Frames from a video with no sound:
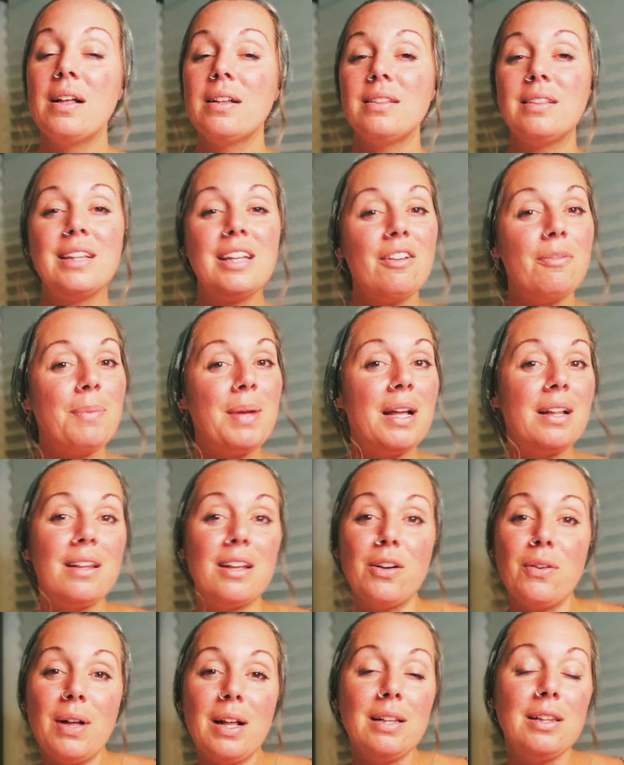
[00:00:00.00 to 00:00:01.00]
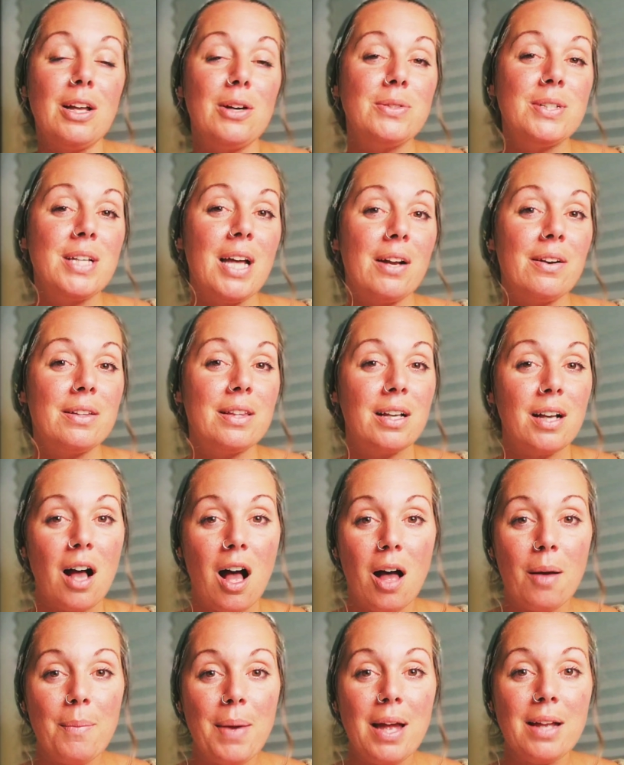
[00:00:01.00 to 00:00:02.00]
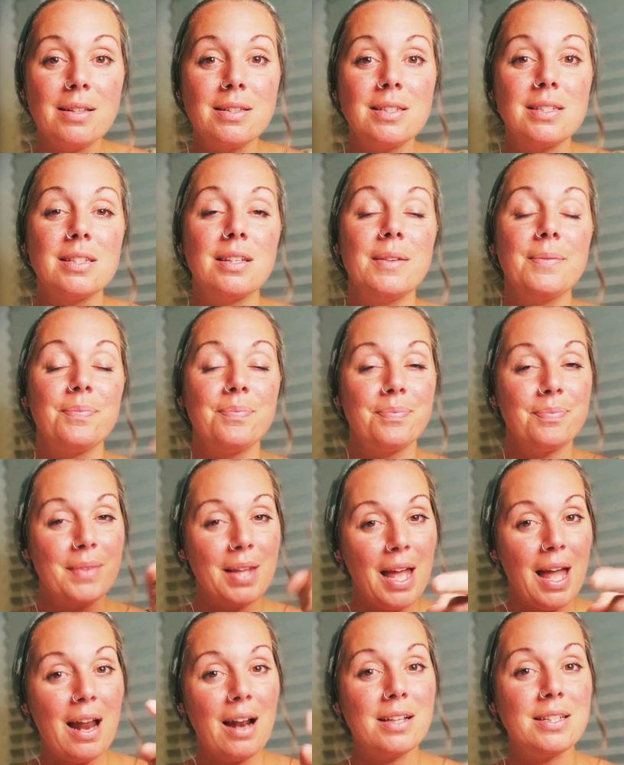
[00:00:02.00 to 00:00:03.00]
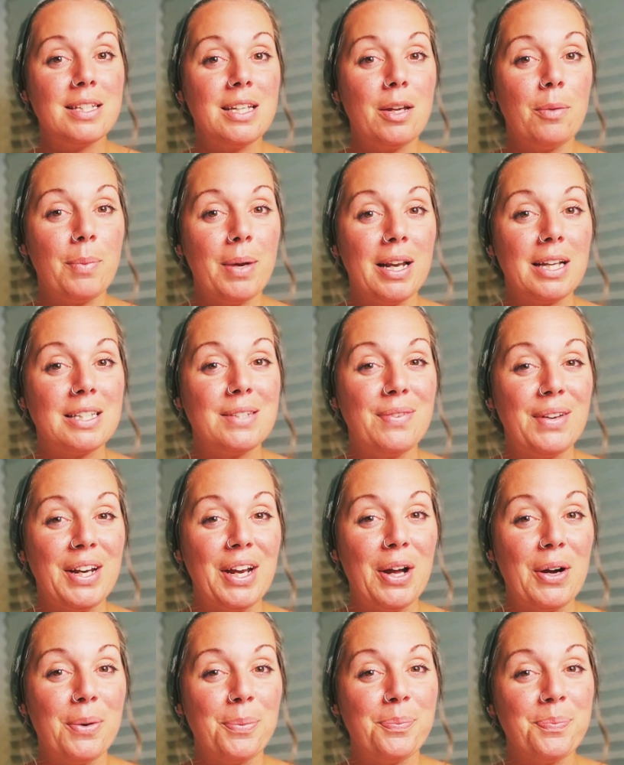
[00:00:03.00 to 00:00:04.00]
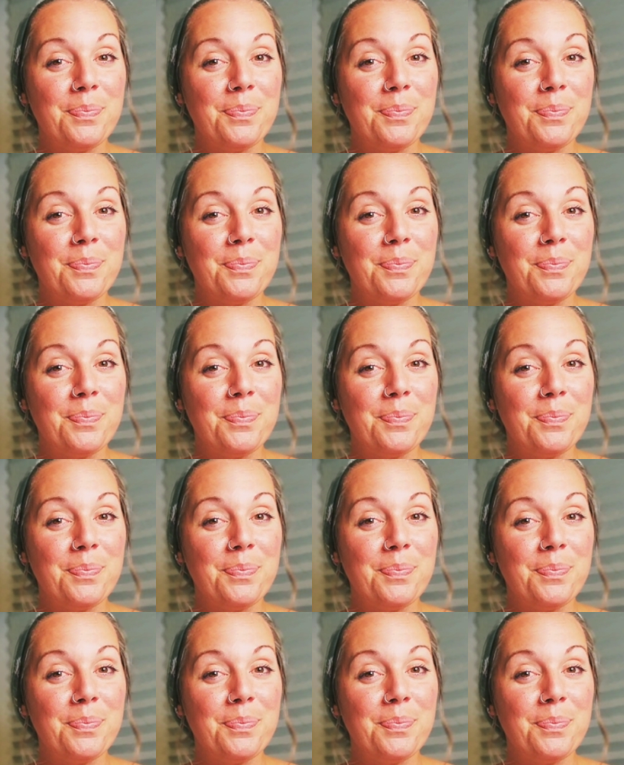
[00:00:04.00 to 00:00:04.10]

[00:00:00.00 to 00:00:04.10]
Leave me a little hello down in the comments, and I'll see you in my next video.